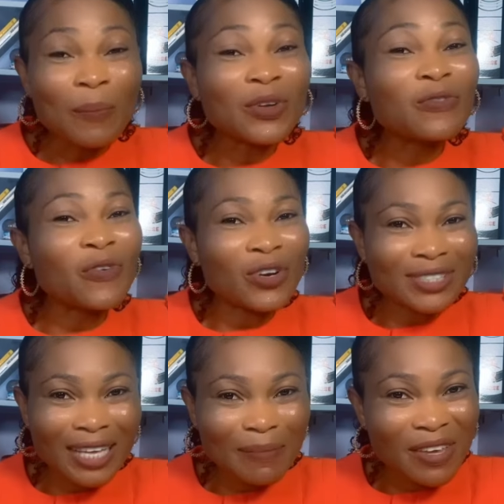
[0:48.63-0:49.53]
both
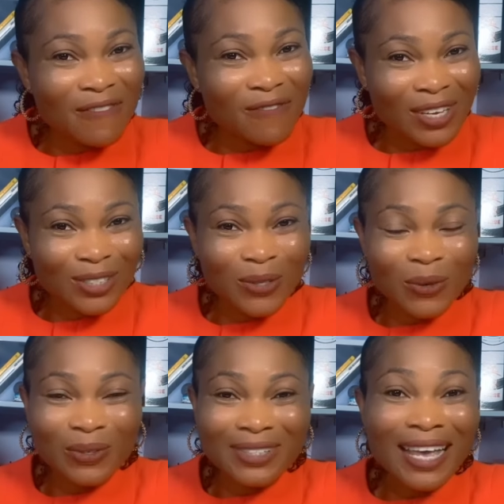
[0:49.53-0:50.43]
first-time
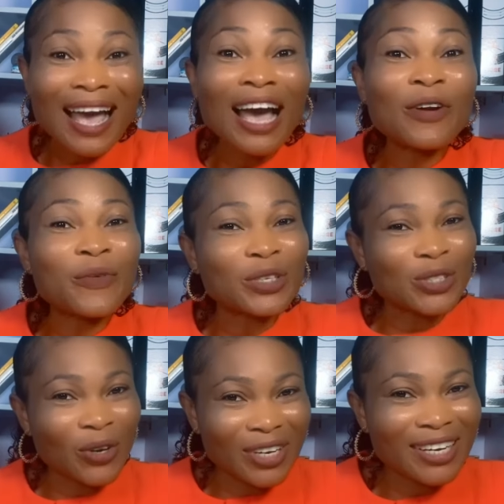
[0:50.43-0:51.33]
investors and
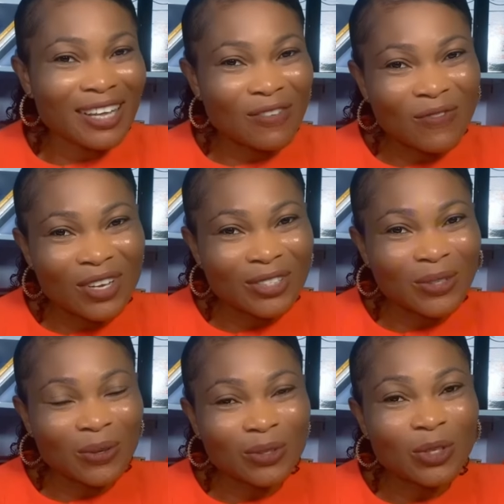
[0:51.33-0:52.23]
returning
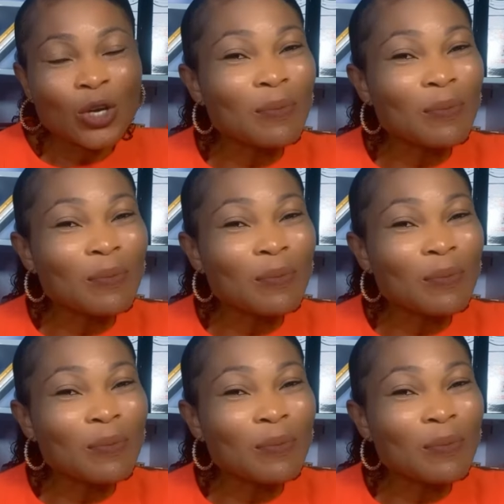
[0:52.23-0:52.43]
investors,